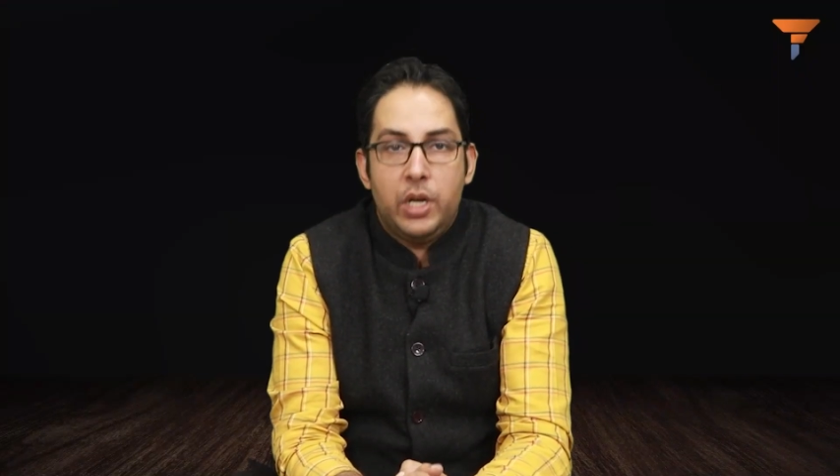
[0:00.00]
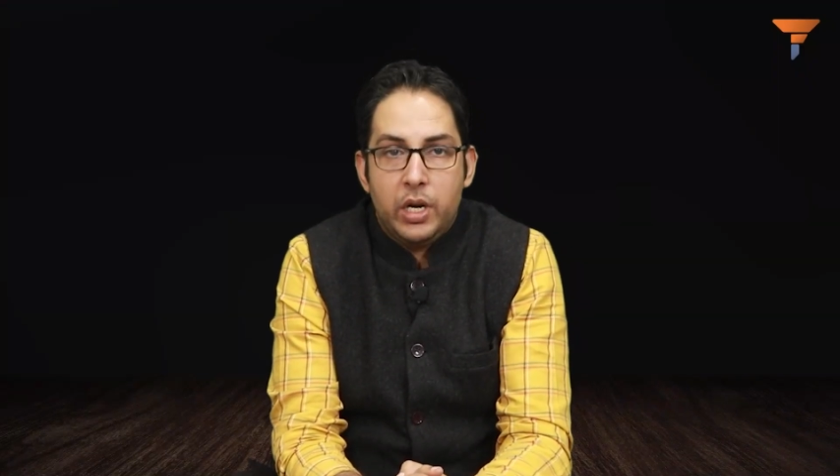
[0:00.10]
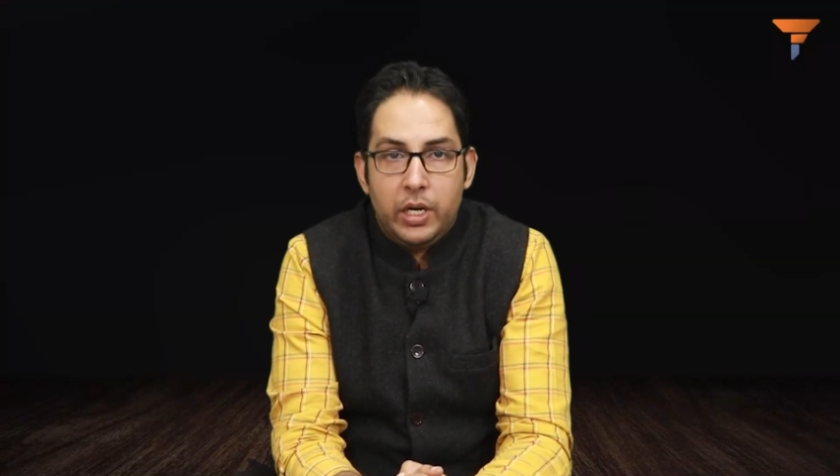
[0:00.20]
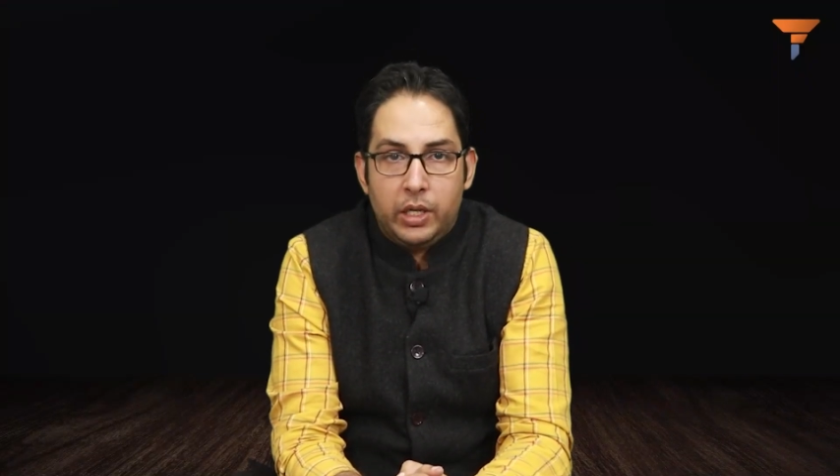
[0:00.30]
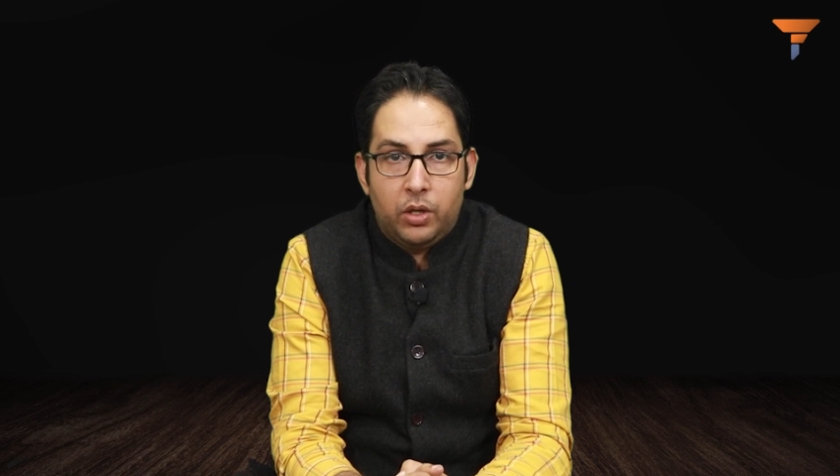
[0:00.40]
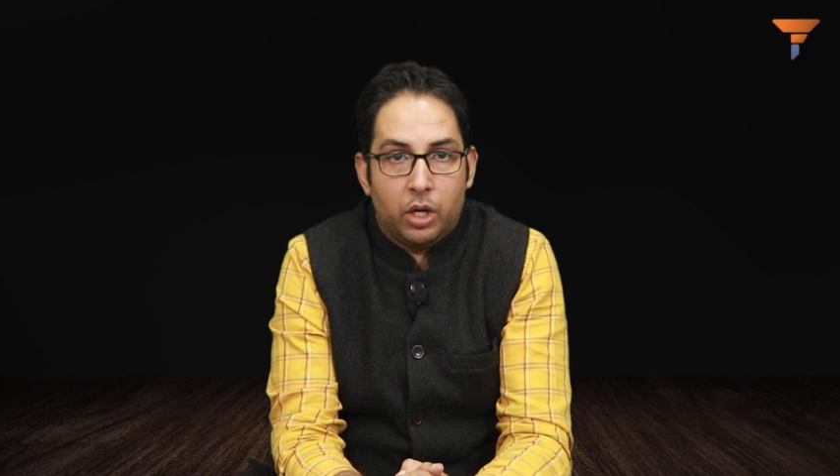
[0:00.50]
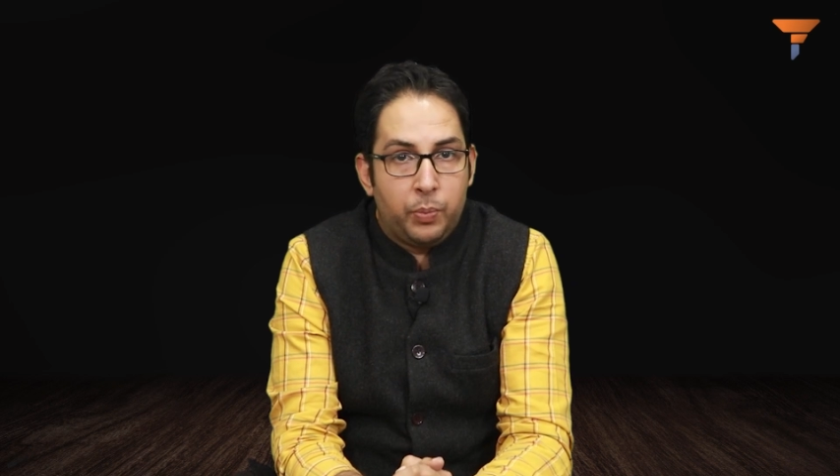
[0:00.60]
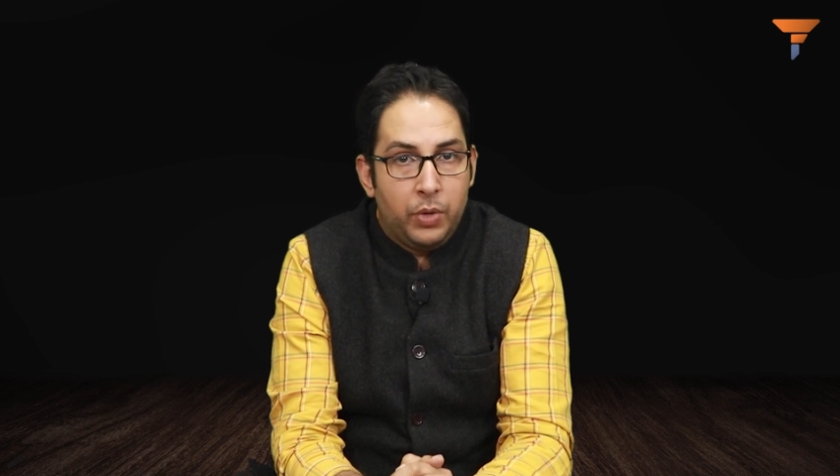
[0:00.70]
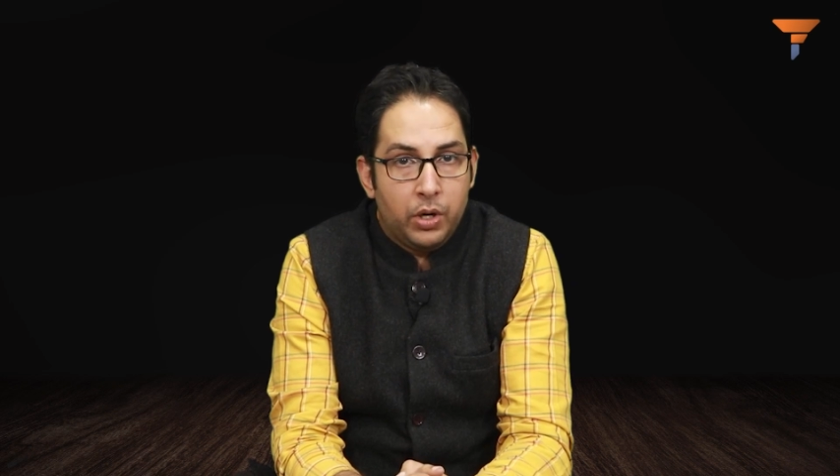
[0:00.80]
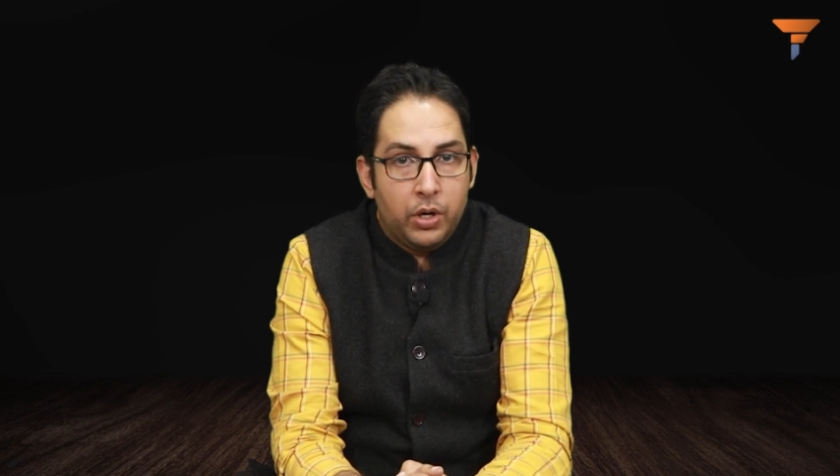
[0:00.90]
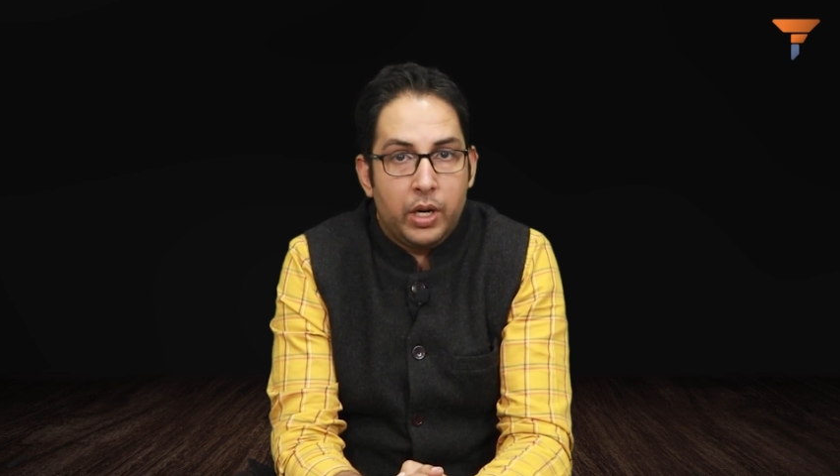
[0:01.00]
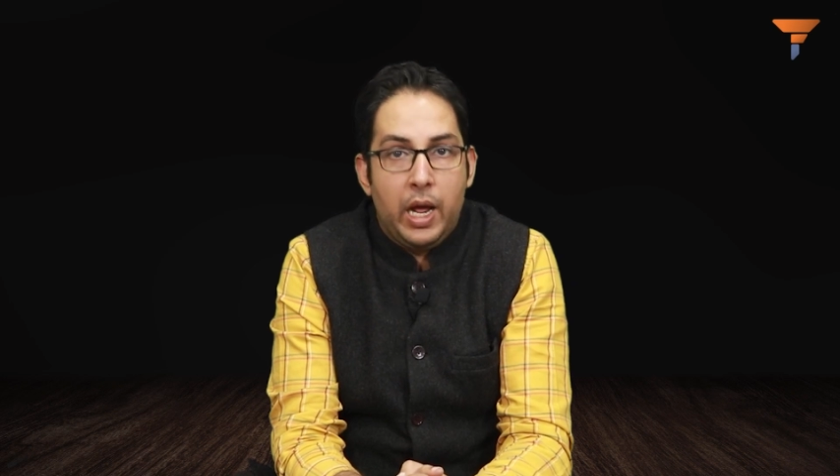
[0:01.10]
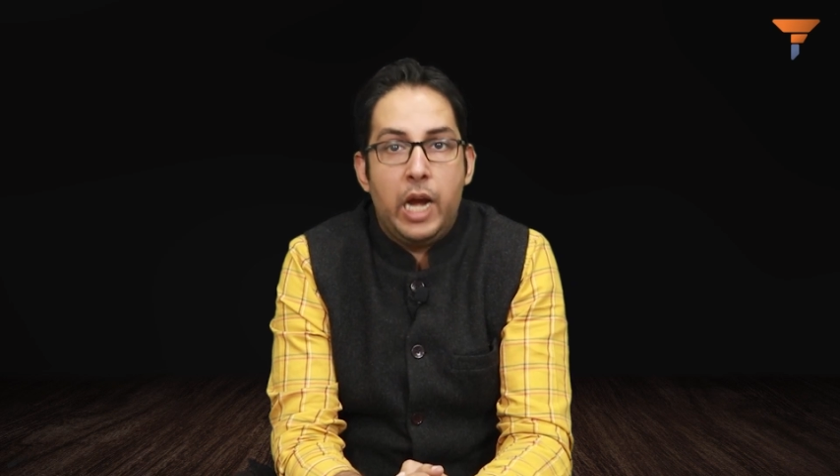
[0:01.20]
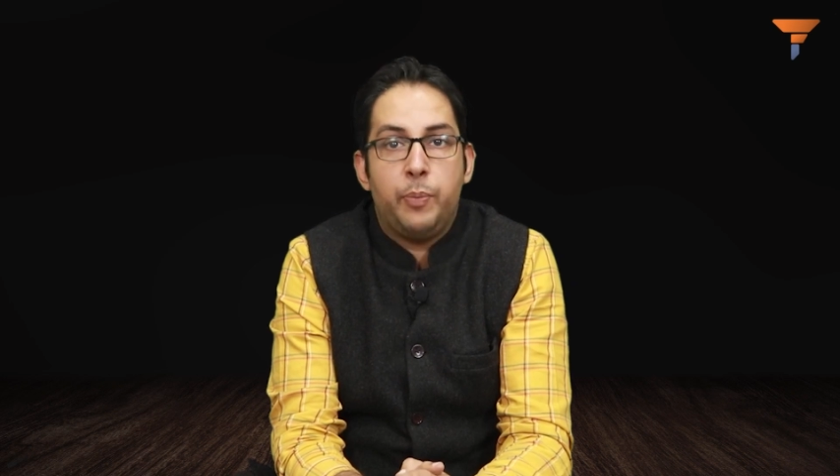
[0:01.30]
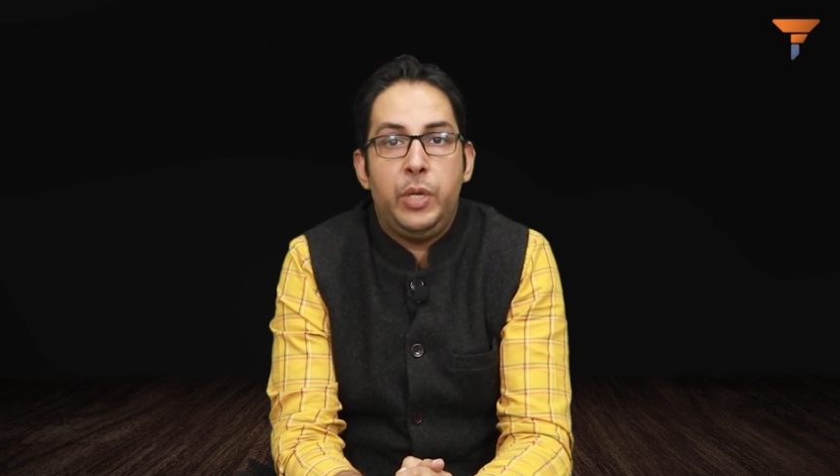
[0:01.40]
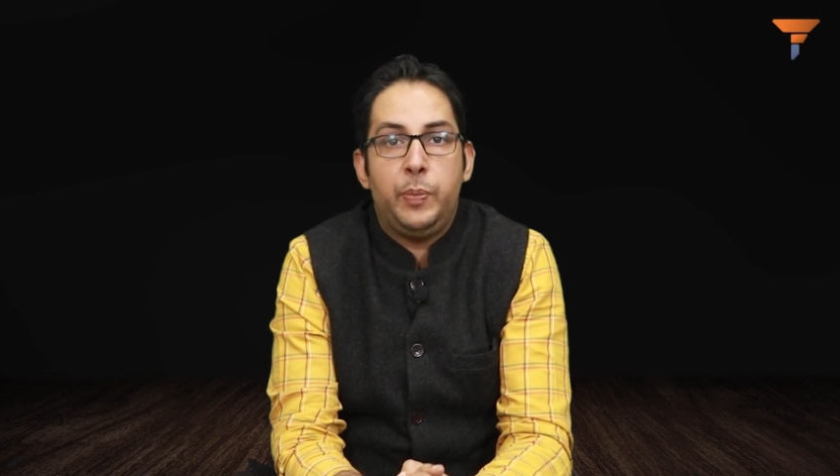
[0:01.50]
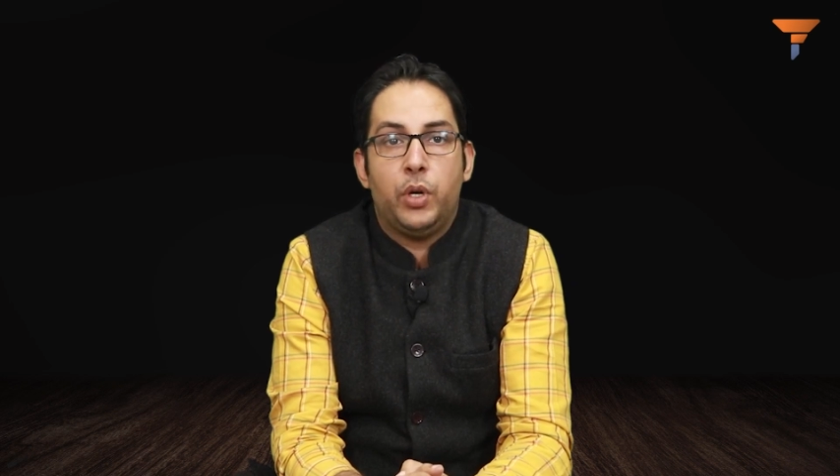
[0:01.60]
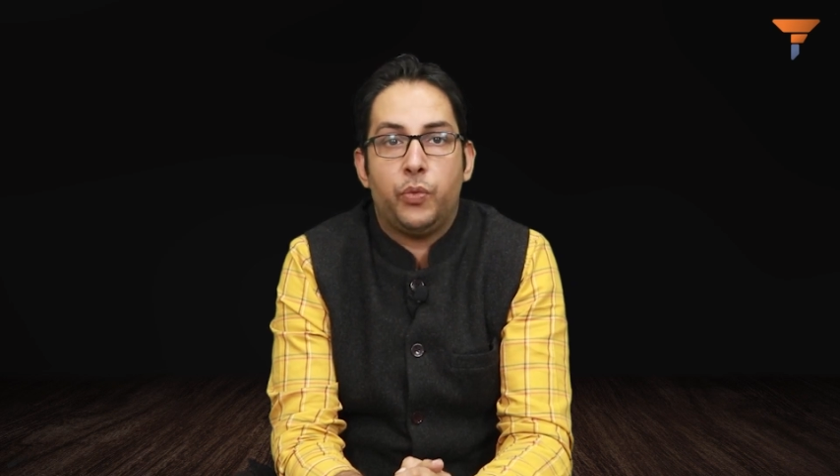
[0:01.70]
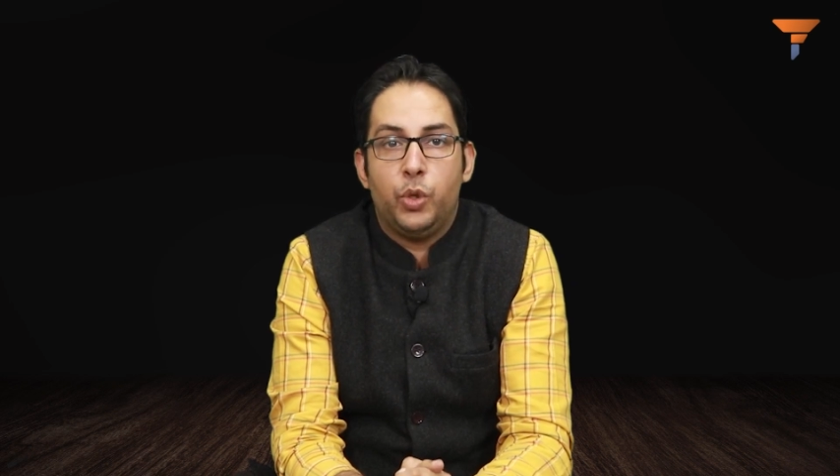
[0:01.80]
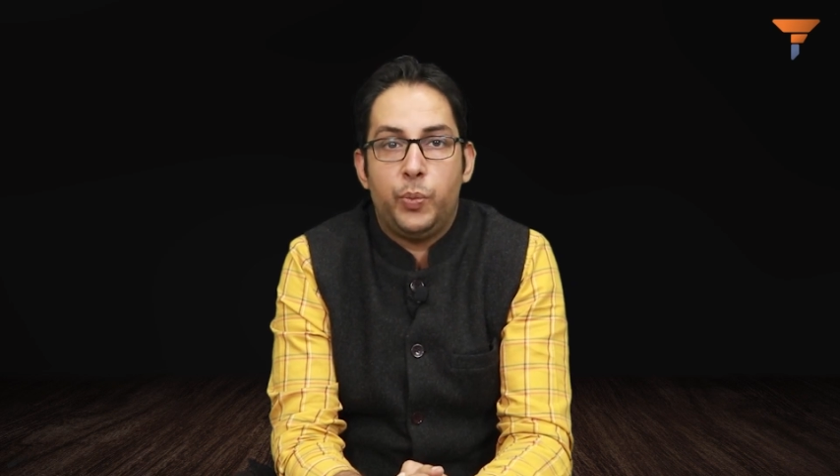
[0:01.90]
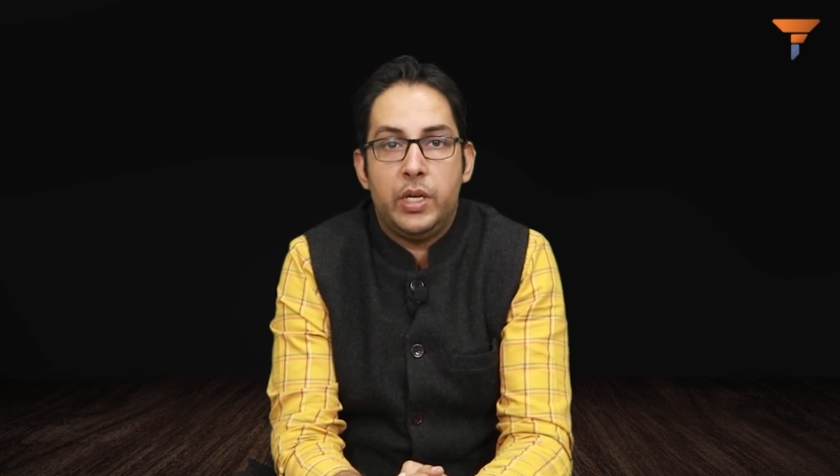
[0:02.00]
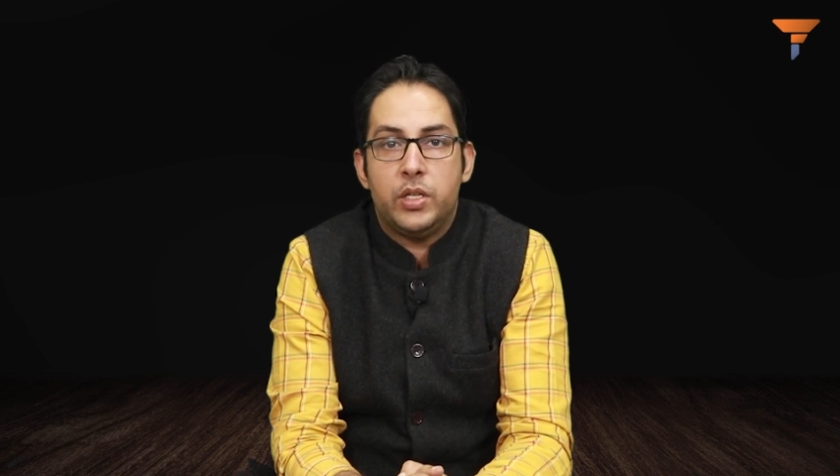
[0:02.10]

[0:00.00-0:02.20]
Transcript: clearly got blurred and people of UP